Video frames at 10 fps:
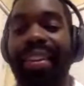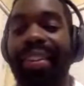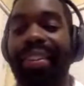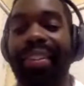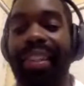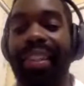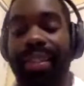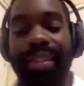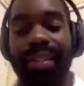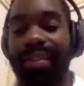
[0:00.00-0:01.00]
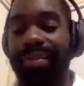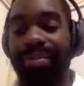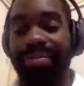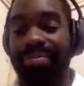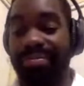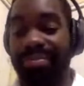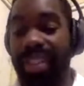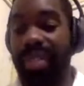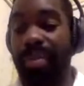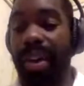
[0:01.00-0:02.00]
nothing.
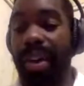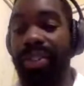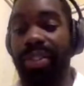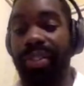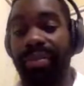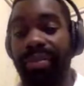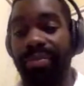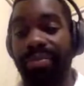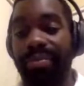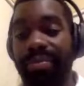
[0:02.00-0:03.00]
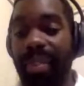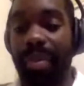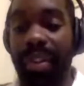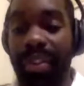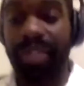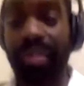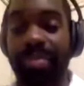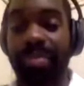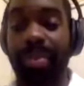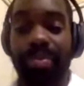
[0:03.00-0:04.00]
He's a monster. I mean,
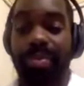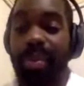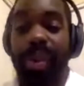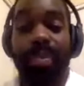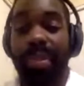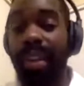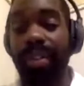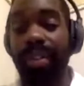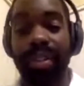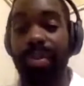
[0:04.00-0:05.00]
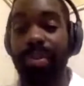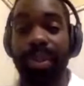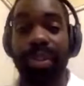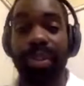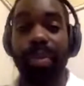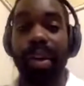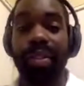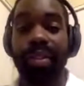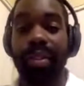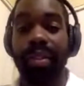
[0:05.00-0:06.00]
point blank sense, he's a
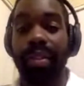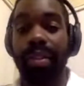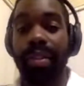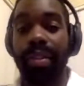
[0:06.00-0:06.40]
monster.